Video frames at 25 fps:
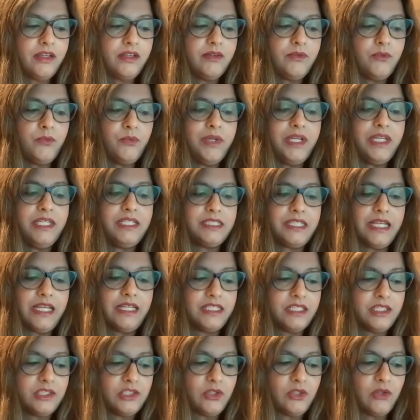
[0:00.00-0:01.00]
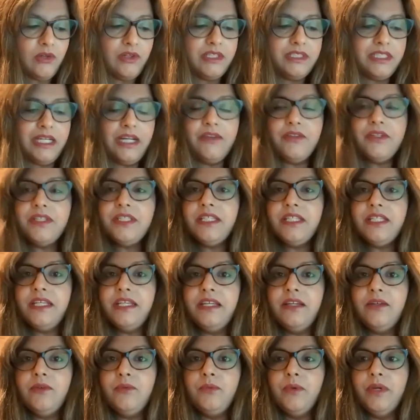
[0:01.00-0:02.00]
We stand in
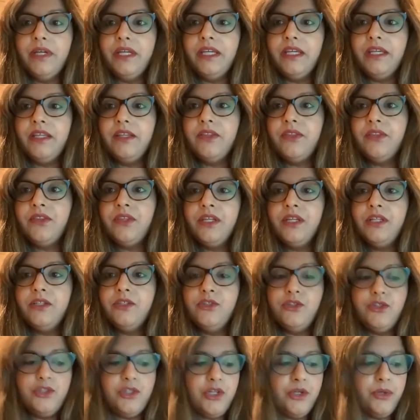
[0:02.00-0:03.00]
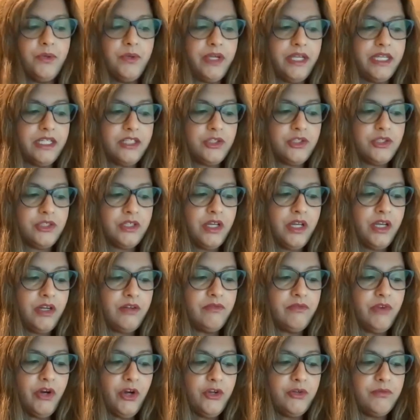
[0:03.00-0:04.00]
solidarity with Jewish,
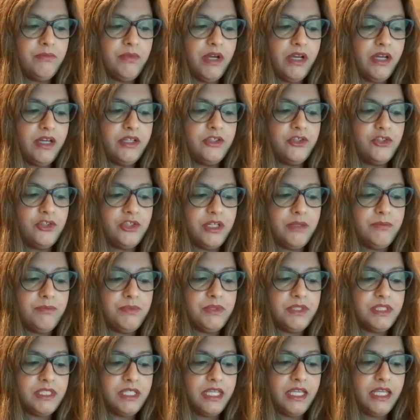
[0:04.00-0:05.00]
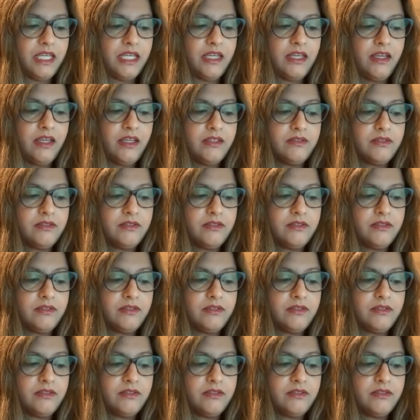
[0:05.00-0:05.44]
Roma, Gypsy,